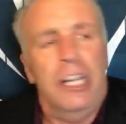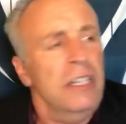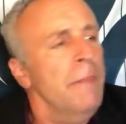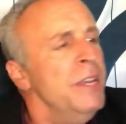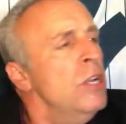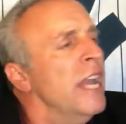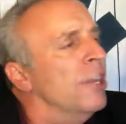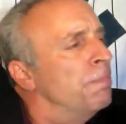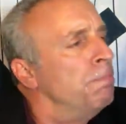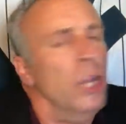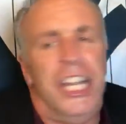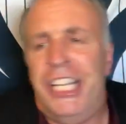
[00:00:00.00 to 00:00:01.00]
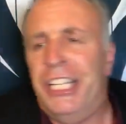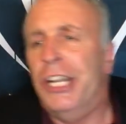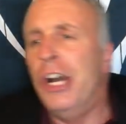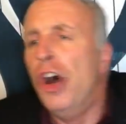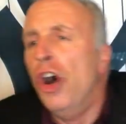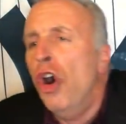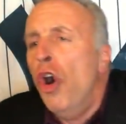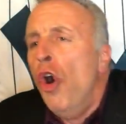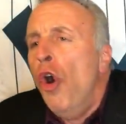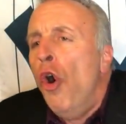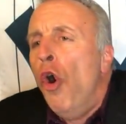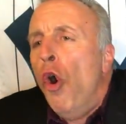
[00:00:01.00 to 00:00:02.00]
Let me explain
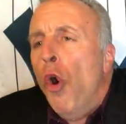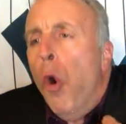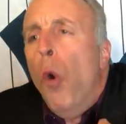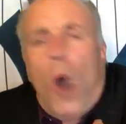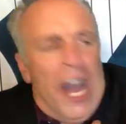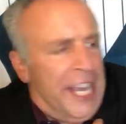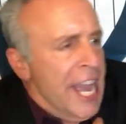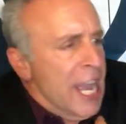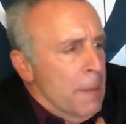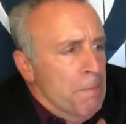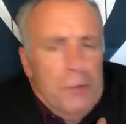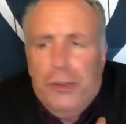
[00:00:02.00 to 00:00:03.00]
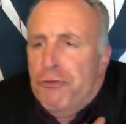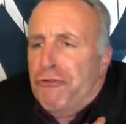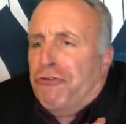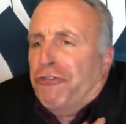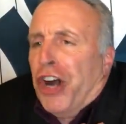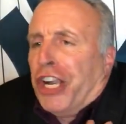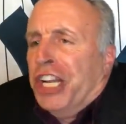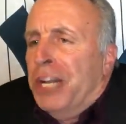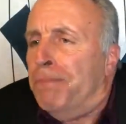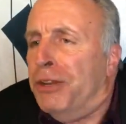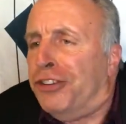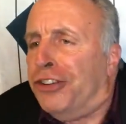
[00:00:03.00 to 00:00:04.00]
who I am, you fucking
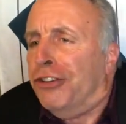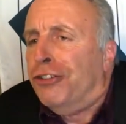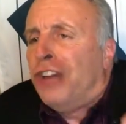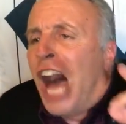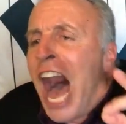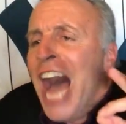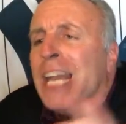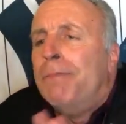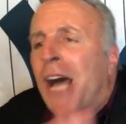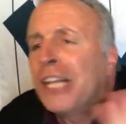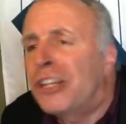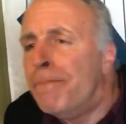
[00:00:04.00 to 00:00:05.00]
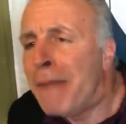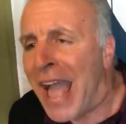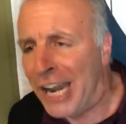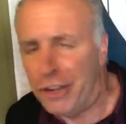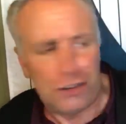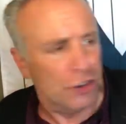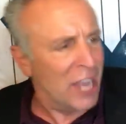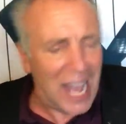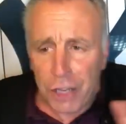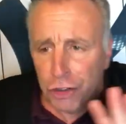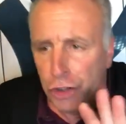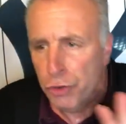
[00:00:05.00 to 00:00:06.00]
imbeciles. I am not the manager,
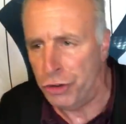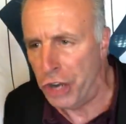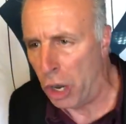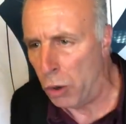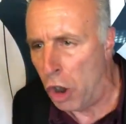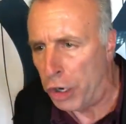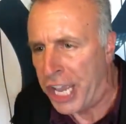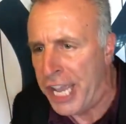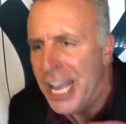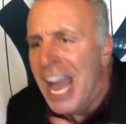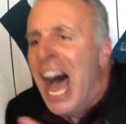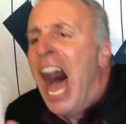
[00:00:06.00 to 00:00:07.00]
as you know, okay?